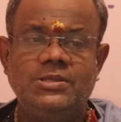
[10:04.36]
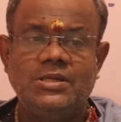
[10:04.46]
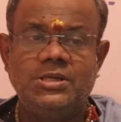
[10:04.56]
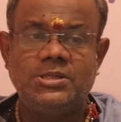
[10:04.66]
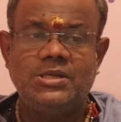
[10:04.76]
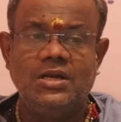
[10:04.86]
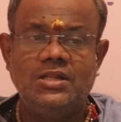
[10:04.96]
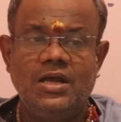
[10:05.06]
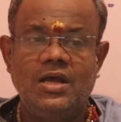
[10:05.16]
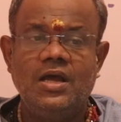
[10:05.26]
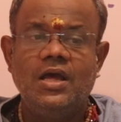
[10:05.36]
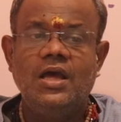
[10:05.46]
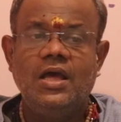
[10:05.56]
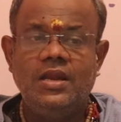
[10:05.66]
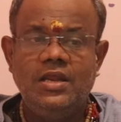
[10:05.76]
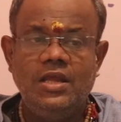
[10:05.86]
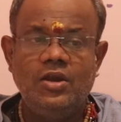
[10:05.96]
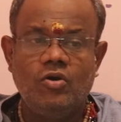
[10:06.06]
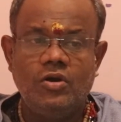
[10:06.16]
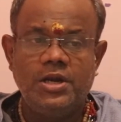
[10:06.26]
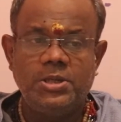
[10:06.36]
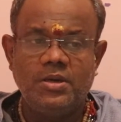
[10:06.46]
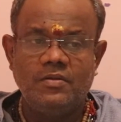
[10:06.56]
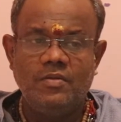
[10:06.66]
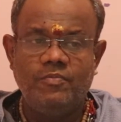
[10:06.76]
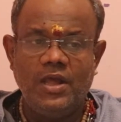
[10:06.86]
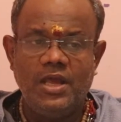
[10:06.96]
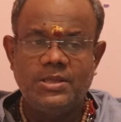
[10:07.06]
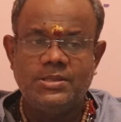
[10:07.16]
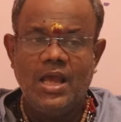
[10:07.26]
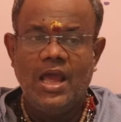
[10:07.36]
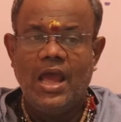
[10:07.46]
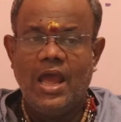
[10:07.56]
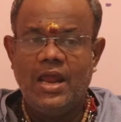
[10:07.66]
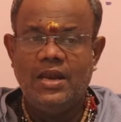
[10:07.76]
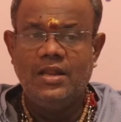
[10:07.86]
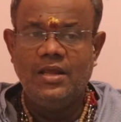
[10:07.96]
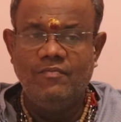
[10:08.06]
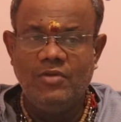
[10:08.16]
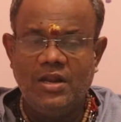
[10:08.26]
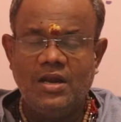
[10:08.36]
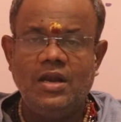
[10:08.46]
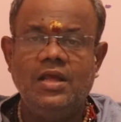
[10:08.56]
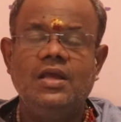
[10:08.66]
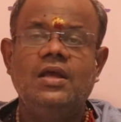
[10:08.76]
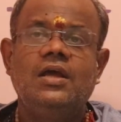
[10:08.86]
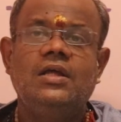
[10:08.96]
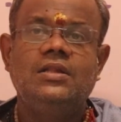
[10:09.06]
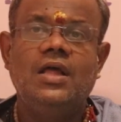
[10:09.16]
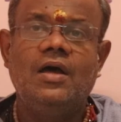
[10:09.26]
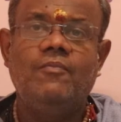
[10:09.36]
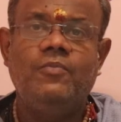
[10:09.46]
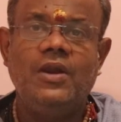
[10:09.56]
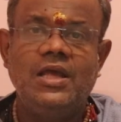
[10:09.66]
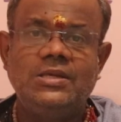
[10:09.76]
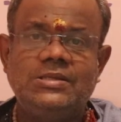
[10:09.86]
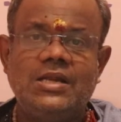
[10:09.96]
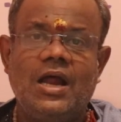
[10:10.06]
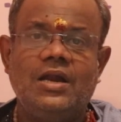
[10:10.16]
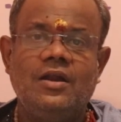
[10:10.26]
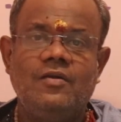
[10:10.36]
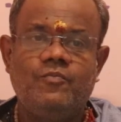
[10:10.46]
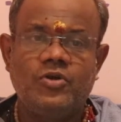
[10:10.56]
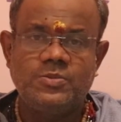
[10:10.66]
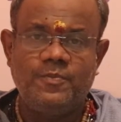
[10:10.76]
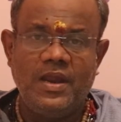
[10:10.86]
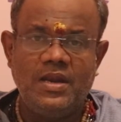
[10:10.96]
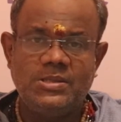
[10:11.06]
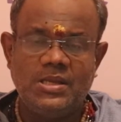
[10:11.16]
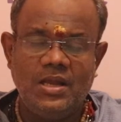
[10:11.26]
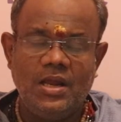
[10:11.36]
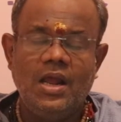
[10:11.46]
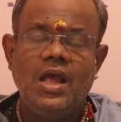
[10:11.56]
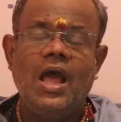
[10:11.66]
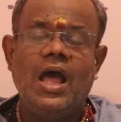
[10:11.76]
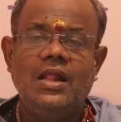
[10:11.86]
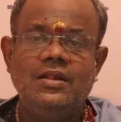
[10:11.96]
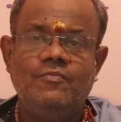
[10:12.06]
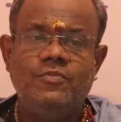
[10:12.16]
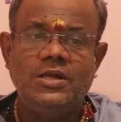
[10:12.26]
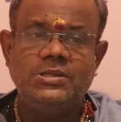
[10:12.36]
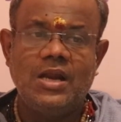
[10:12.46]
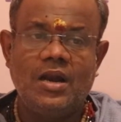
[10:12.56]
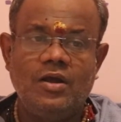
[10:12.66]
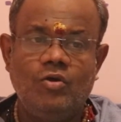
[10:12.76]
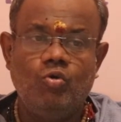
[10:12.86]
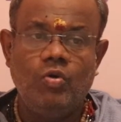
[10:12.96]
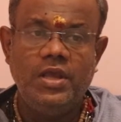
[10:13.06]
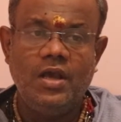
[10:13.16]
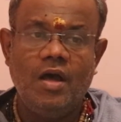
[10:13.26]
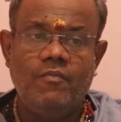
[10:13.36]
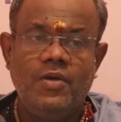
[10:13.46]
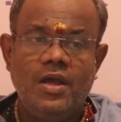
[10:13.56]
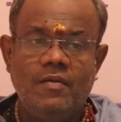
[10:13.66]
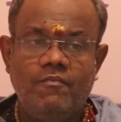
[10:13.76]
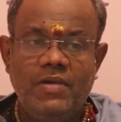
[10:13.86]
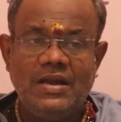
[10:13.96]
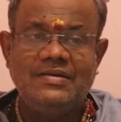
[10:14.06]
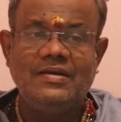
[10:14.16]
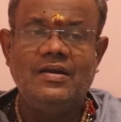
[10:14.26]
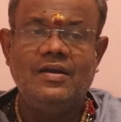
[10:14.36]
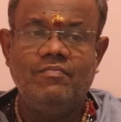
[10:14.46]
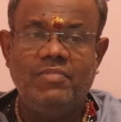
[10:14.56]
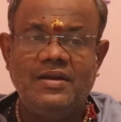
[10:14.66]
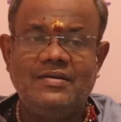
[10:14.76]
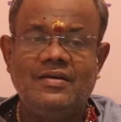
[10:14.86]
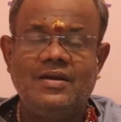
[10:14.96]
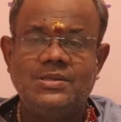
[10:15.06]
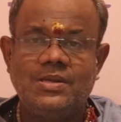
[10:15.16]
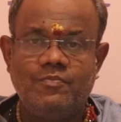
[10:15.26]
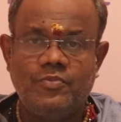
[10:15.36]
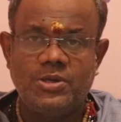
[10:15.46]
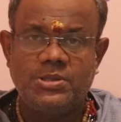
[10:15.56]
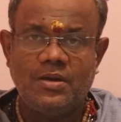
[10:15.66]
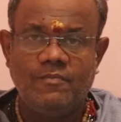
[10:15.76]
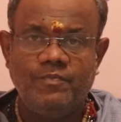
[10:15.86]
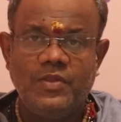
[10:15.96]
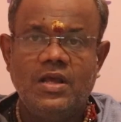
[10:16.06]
suggested the re-inauguration of the place, and immediately the place started prospering and the place started growing up better and better as a person.